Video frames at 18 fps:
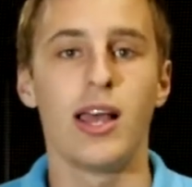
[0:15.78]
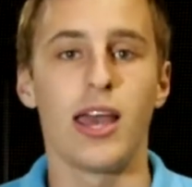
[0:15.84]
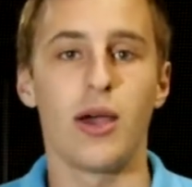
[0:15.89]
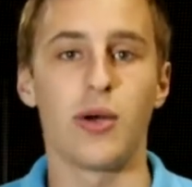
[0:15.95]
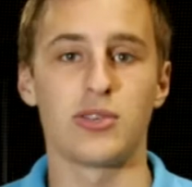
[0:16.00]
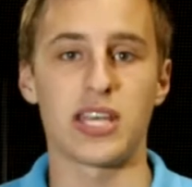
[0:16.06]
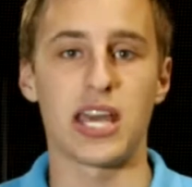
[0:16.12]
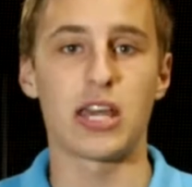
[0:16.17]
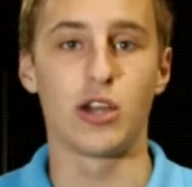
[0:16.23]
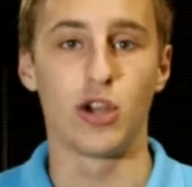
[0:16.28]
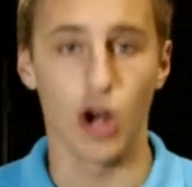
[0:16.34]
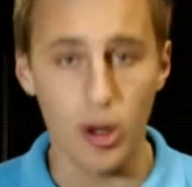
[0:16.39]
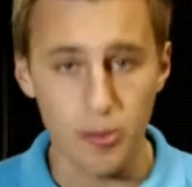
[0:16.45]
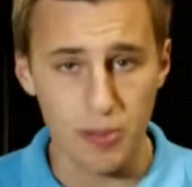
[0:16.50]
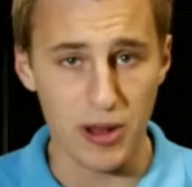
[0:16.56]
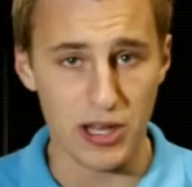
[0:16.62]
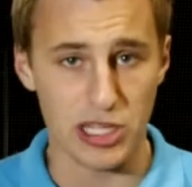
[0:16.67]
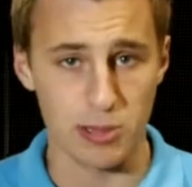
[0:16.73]
It was a
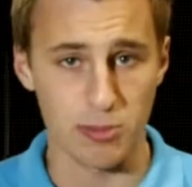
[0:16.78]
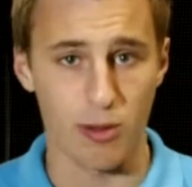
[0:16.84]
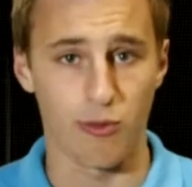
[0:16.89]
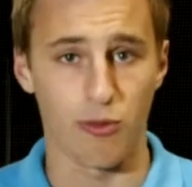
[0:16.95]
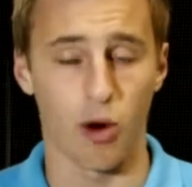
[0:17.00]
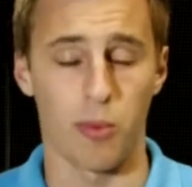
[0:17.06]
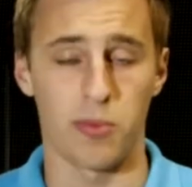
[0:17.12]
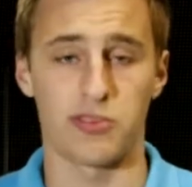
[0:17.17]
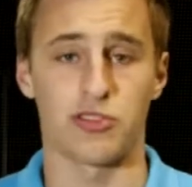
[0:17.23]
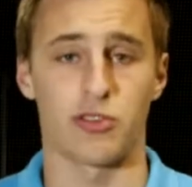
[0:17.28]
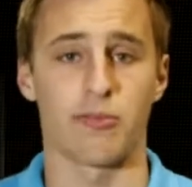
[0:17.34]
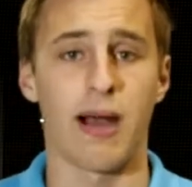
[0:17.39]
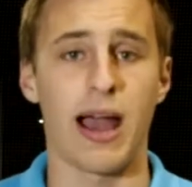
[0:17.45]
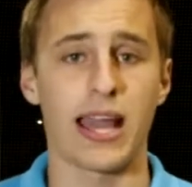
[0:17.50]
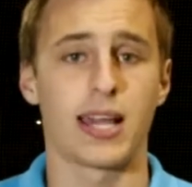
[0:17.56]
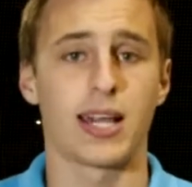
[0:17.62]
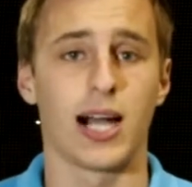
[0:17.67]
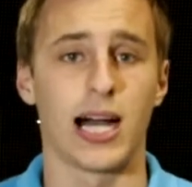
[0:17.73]
good pitching performance from
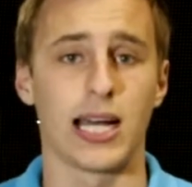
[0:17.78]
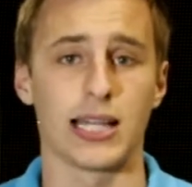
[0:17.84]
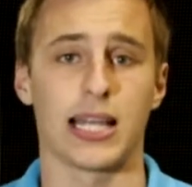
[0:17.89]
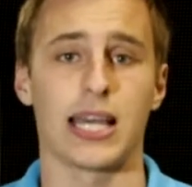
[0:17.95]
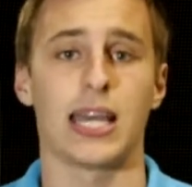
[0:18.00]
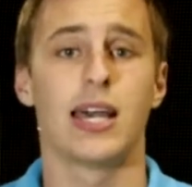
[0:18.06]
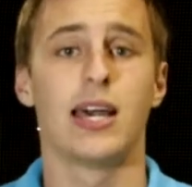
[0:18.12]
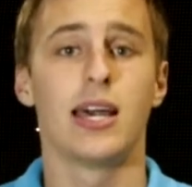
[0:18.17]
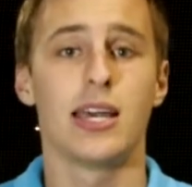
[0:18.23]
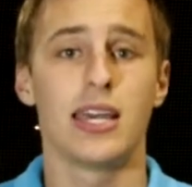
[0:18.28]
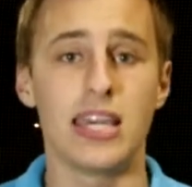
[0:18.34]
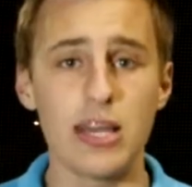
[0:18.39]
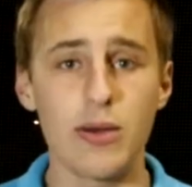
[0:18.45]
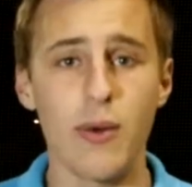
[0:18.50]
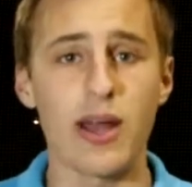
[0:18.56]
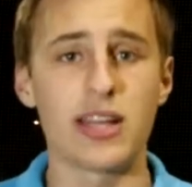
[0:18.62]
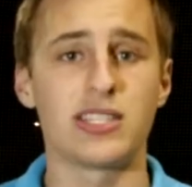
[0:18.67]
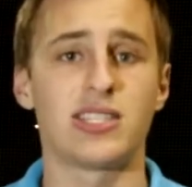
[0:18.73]
Mike Conley. He
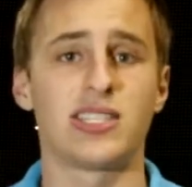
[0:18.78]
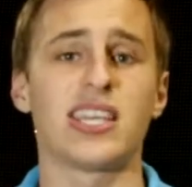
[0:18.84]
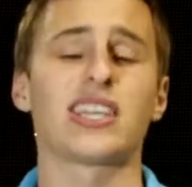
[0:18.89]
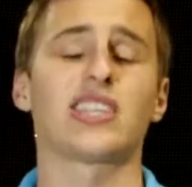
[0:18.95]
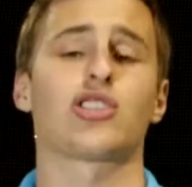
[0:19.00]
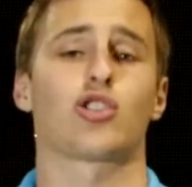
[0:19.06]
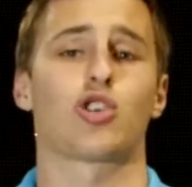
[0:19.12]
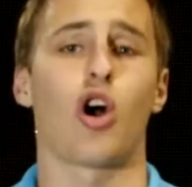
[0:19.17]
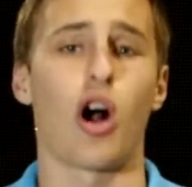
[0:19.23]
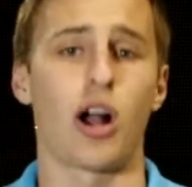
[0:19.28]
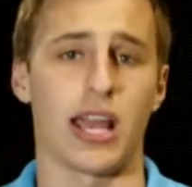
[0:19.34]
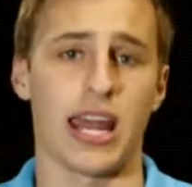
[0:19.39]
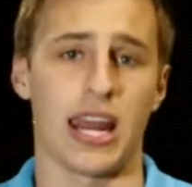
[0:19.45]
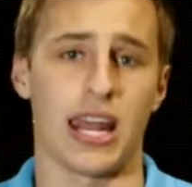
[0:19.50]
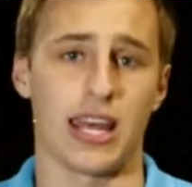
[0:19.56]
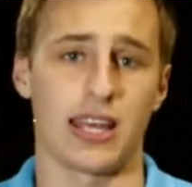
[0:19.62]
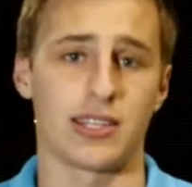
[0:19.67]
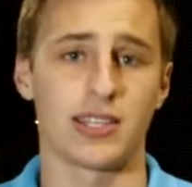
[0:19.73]
went six strong
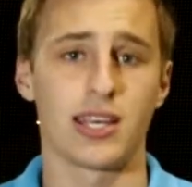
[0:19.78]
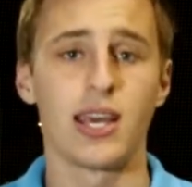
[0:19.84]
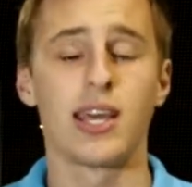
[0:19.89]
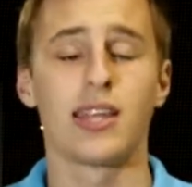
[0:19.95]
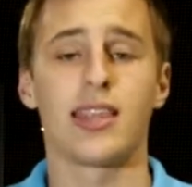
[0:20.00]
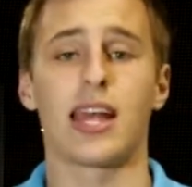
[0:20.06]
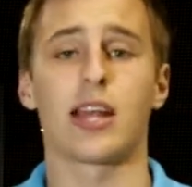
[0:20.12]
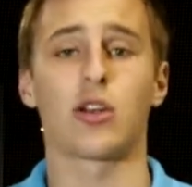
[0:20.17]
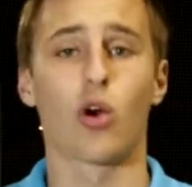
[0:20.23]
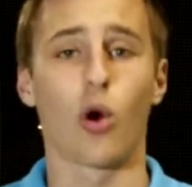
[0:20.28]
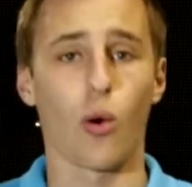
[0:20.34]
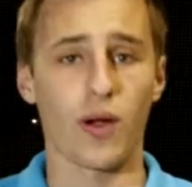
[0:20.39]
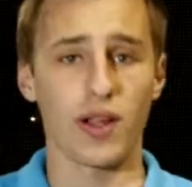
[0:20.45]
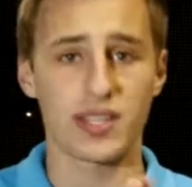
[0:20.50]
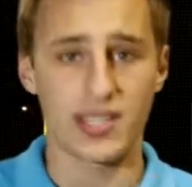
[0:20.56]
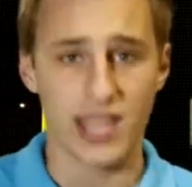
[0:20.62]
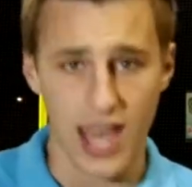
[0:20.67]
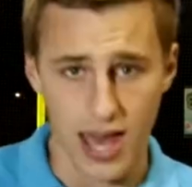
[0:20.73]
innings. Then
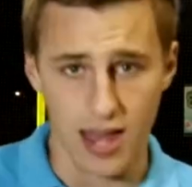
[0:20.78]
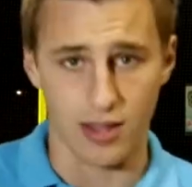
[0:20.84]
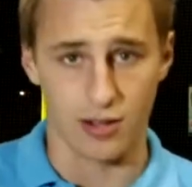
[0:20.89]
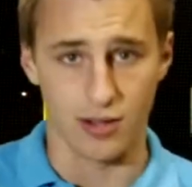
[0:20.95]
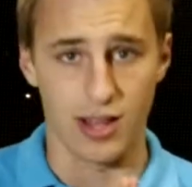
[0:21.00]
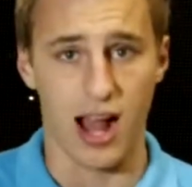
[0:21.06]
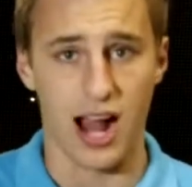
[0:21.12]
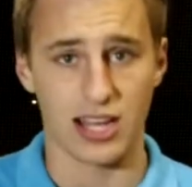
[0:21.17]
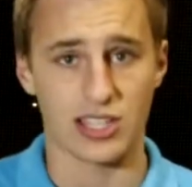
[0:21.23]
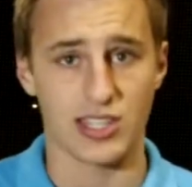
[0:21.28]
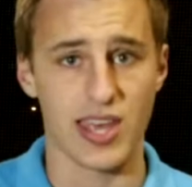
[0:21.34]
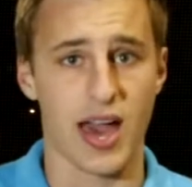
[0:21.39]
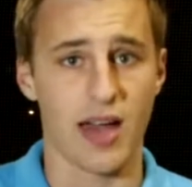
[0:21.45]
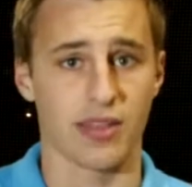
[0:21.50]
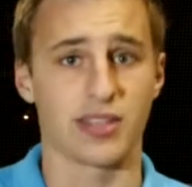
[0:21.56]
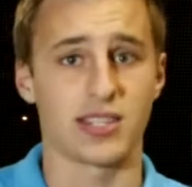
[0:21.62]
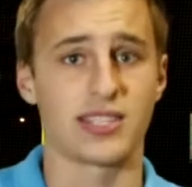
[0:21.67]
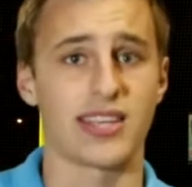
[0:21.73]
Corey Taylor notched
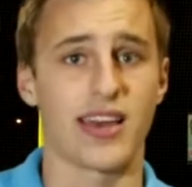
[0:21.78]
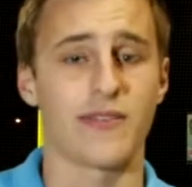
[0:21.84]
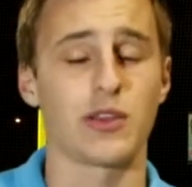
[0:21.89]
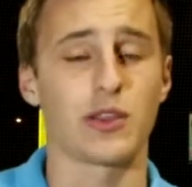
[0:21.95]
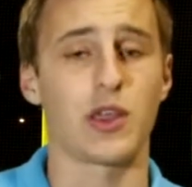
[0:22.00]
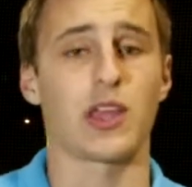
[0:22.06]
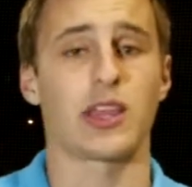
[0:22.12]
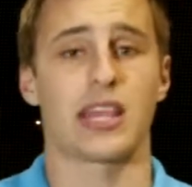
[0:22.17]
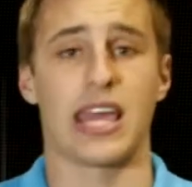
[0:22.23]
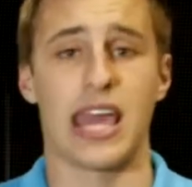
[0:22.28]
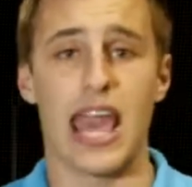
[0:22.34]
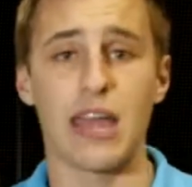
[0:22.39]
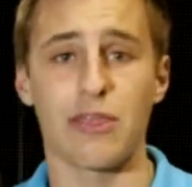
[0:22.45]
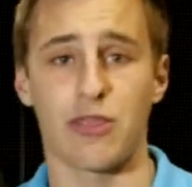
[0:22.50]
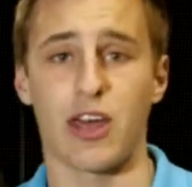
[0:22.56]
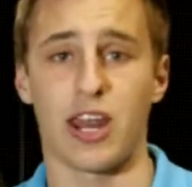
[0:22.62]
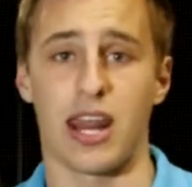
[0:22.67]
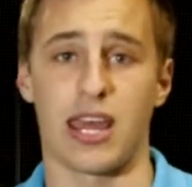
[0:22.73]
down the seventh and the
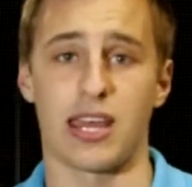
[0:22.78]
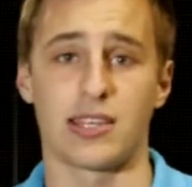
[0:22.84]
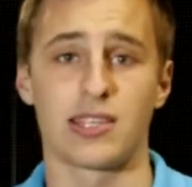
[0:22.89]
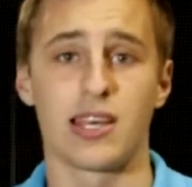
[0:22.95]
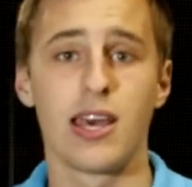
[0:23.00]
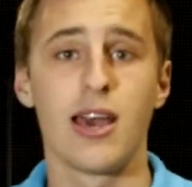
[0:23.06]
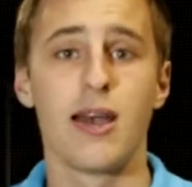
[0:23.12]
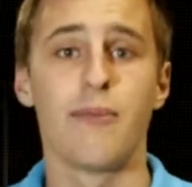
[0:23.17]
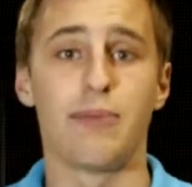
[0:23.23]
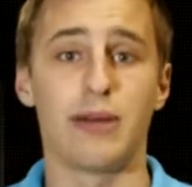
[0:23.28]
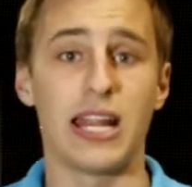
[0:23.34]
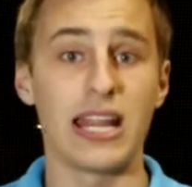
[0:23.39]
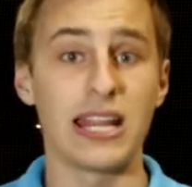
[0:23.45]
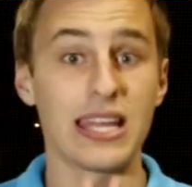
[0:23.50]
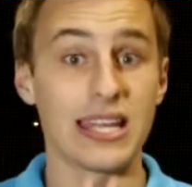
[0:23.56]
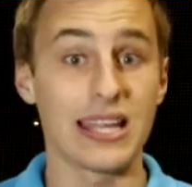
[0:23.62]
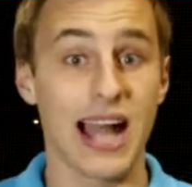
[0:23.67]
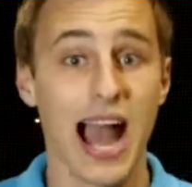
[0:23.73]
eighth innings. But
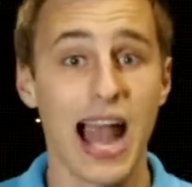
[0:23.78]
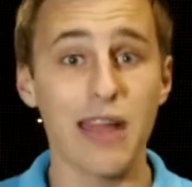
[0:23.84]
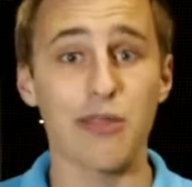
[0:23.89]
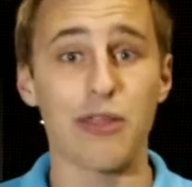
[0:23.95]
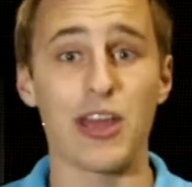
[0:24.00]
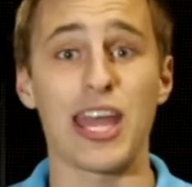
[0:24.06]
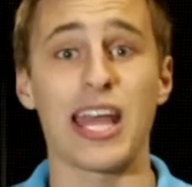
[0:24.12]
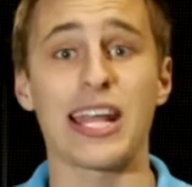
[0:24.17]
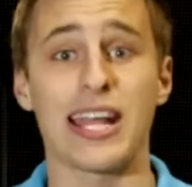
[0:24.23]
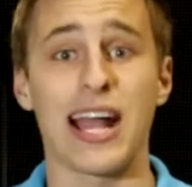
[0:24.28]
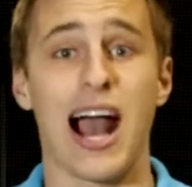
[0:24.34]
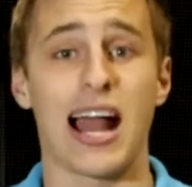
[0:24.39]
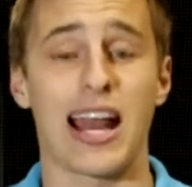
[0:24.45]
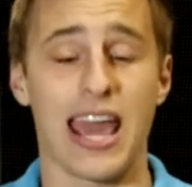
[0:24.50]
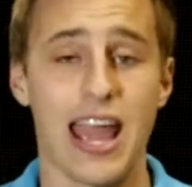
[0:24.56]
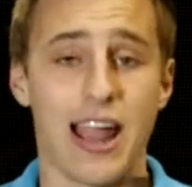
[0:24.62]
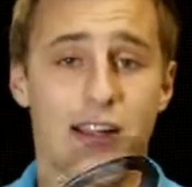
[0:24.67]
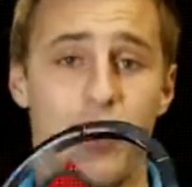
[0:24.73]
in the ninth, it
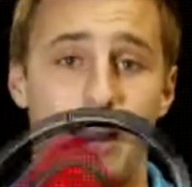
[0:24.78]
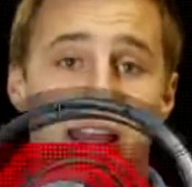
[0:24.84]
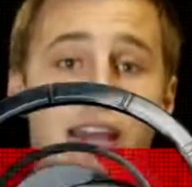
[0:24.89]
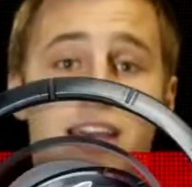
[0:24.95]
got hairy.